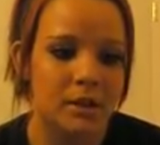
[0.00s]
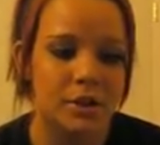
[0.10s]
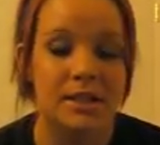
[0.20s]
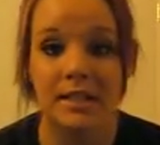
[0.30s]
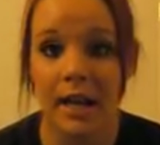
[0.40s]

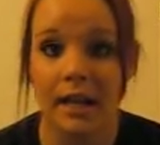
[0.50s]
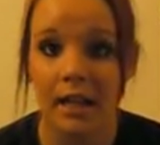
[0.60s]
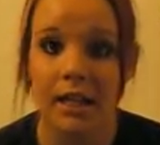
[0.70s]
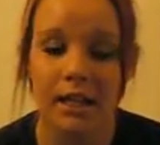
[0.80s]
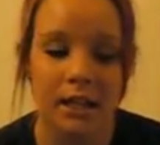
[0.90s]
just staying
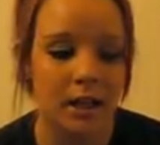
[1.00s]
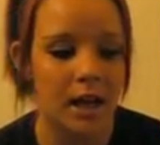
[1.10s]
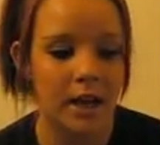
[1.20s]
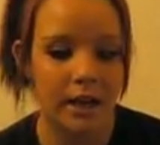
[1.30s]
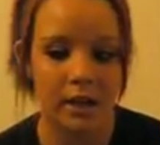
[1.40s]
clean
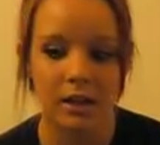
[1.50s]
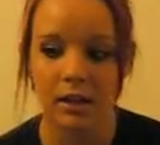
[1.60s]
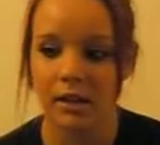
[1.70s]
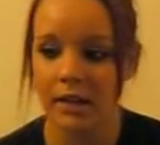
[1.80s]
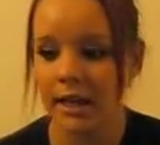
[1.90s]
and
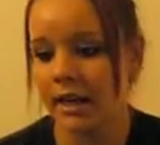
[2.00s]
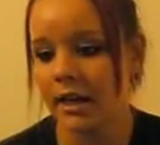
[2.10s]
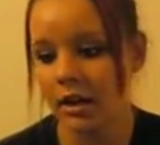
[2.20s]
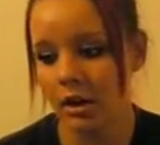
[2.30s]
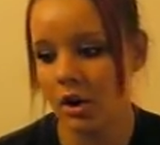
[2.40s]

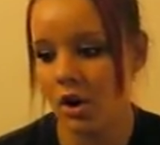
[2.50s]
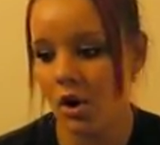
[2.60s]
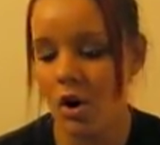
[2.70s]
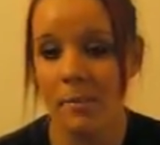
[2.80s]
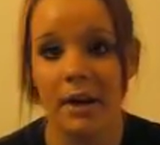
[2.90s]
getting
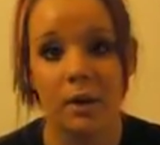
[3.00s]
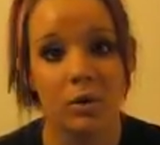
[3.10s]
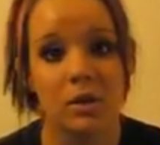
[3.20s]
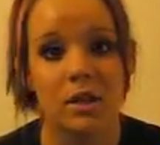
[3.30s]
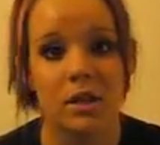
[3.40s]
all my
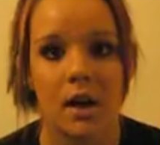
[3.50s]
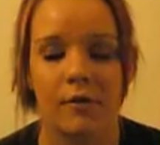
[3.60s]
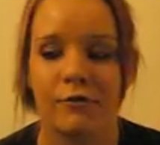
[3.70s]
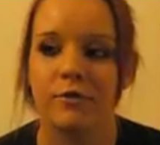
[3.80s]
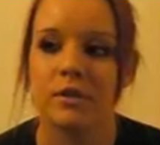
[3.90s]
court
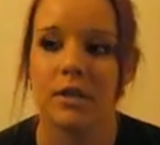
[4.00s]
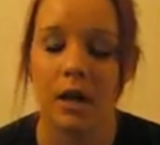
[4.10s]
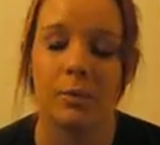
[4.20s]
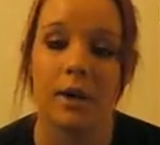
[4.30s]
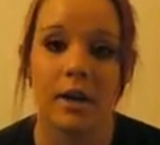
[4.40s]
stuff
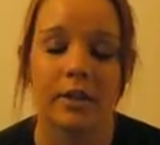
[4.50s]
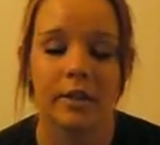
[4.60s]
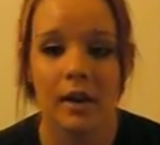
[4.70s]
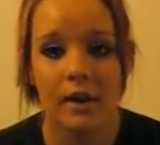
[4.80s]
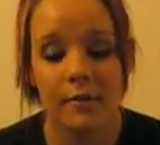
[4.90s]
done with,
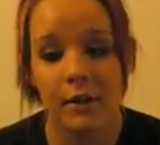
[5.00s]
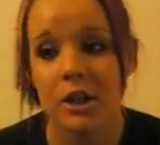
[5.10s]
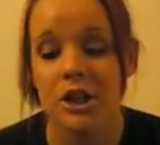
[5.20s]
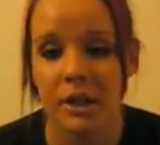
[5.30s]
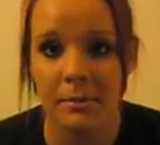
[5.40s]

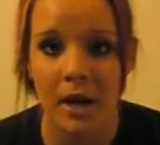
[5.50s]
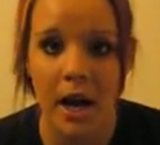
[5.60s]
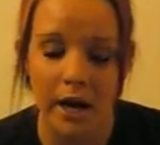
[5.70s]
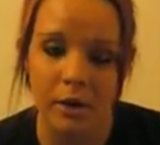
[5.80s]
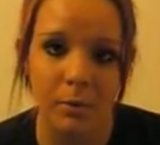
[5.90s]
finishing my
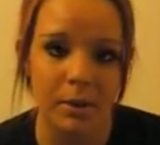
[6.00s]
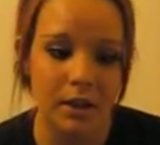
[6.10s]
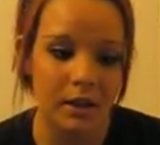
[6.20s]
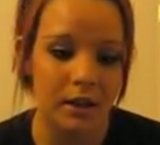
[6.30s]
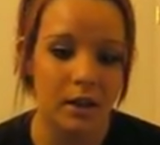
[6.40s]

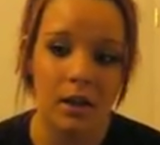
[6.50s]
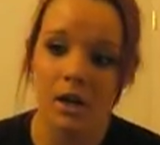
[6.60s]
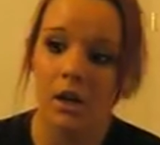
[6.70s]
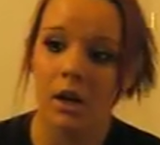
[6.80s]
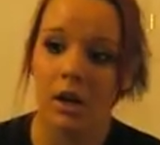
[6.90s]
IOP,
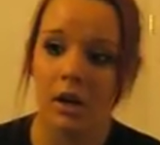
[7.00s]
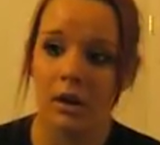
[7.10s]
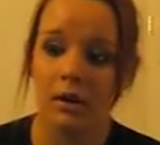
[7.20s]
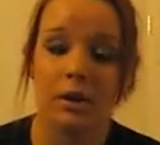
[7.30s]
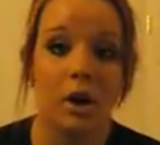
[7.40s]

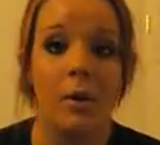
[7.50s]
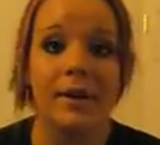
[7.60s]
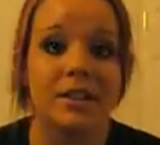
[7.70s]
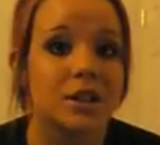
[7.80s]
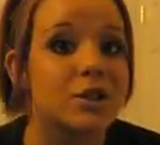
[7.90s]

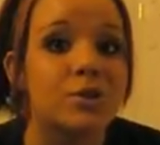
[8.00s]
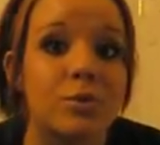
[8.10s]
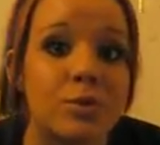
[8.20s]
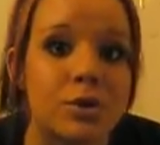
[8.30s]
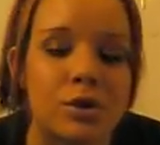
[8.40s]
going to
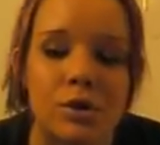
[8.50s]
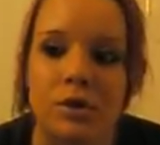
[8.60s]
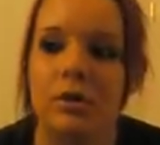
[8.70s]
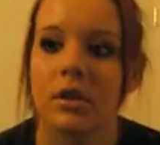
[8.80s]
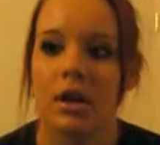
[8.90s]
school,
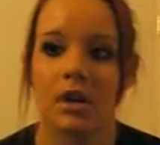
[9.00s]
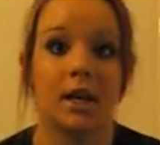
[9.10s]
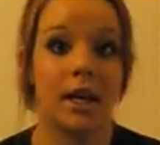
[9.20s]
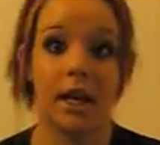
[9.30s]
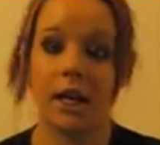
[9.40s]

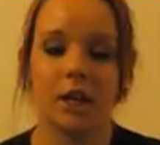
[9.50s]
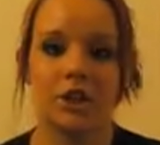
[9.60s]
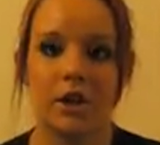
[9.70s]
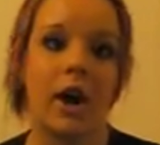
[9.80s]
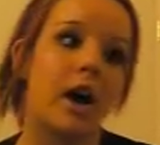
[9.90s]
getting a
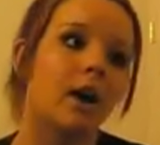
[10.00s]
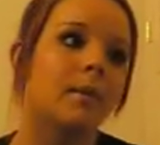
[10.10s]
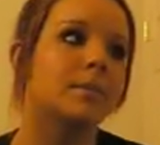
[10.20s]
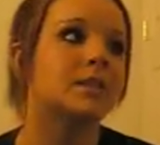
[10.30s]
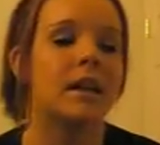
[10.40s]

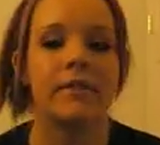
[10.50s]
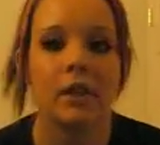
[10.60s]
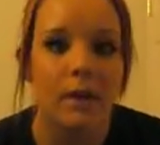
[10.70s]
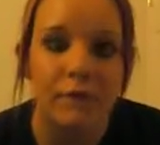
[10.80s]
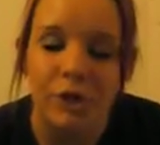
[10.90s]
job,
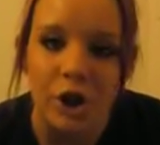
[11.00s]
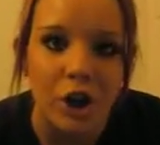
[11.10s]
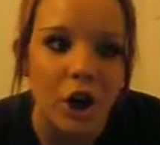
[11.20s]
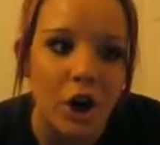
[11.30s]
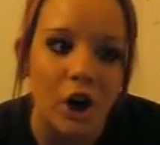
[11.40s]
saving up for a
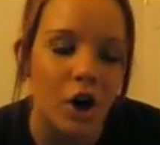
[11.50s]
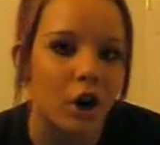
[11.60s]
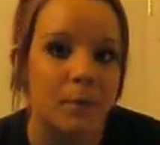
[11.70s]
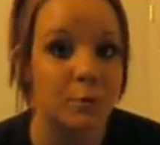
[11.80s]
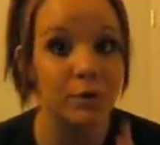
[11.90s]

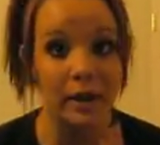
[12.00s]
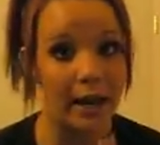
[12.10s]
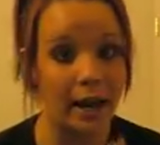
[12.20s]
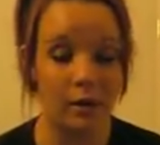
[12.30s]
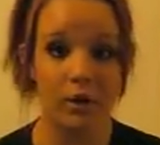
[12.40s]
car,
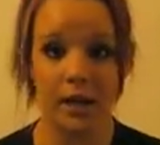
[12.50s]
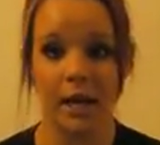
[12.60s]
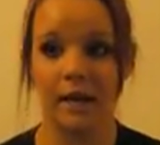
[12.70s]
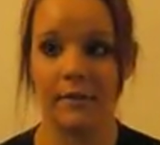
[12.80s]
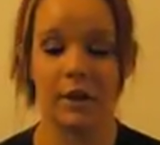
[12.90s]
moving out
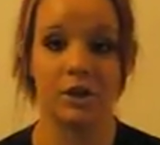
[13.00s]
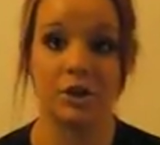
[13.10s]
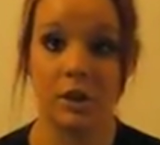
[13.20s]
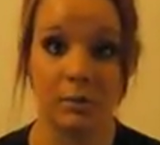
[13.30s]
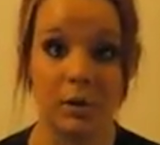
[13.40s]
again
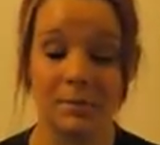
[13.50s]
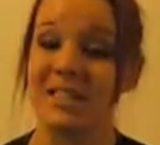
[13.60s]
eventually when I'm